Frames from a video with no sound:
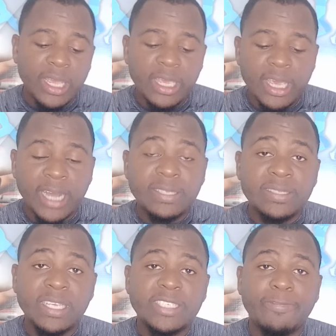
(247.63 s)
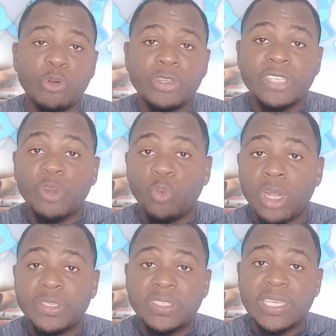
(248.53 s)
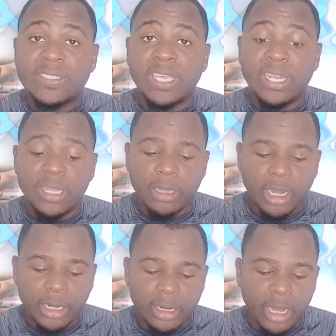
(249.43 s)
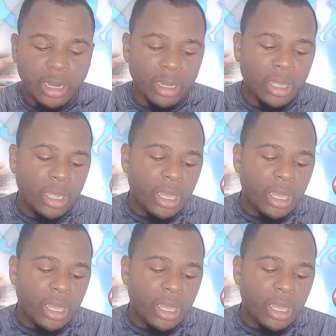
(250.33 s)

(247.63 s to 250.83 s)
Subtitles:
He had 6 fours and 1 6 in that knock.